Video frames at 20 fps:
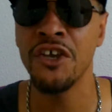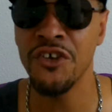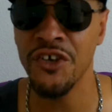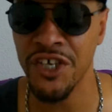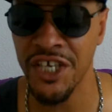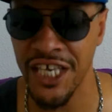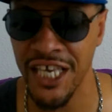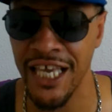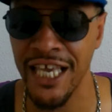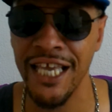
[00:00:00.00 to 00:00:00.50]

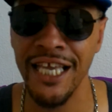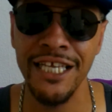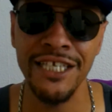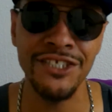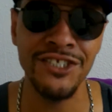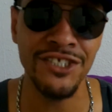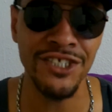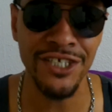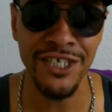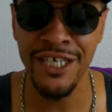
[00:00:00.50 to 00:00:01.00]
your
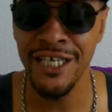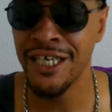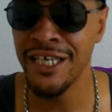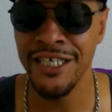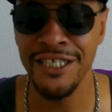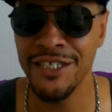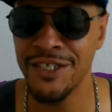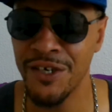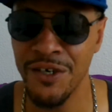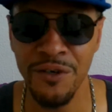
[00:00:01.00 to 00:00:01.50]
kids,
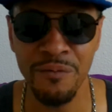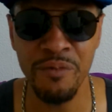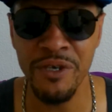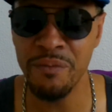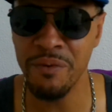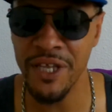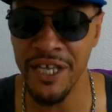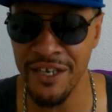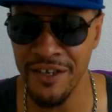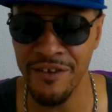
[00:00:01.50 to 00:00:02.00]
your
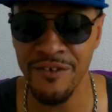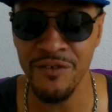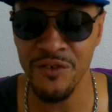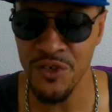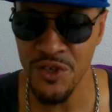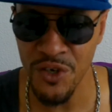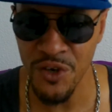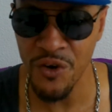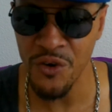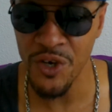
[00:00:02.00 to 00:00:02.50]
people that
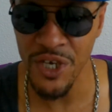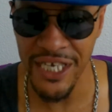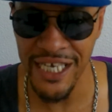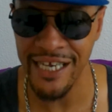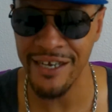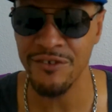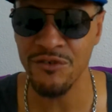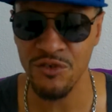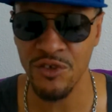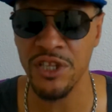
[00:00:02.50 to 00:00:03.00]
are
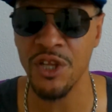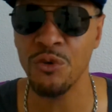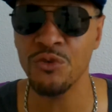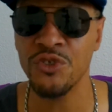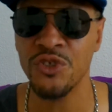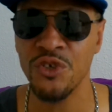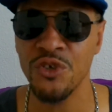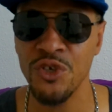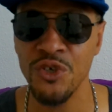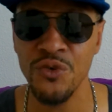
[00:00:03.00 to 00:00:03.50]

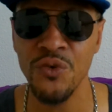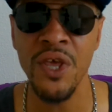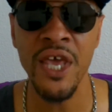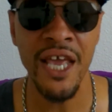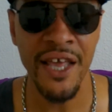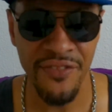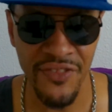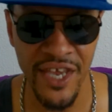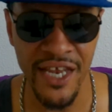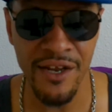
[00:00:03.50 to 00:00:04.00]
close to you,
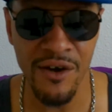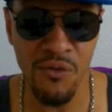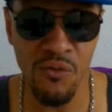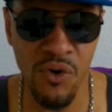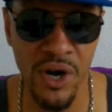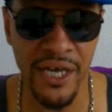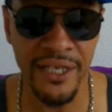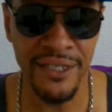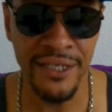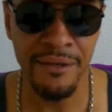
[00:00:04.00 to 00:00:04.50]
they don't
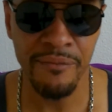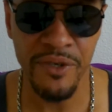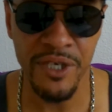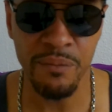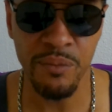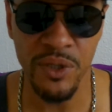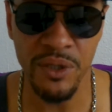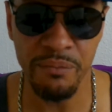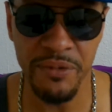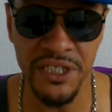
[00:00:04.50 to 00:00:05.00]
want
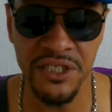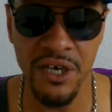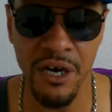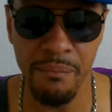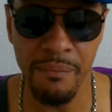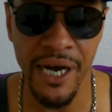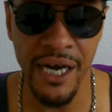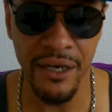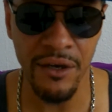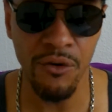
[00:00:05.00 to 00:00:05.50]
people to be
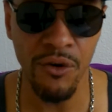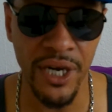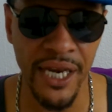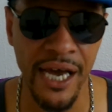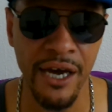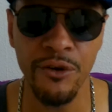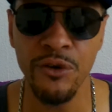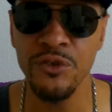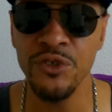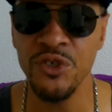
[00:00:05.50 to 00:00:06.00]
talking about going
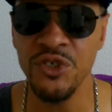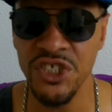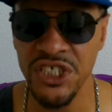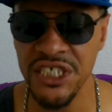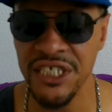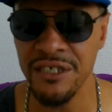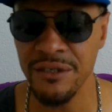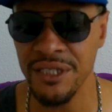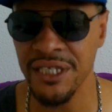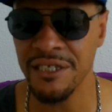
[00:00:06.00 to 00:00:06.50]
out on your
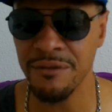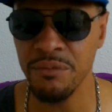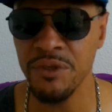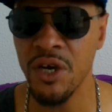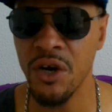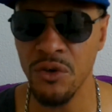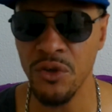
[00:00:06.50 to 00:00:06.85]
shield because that's me.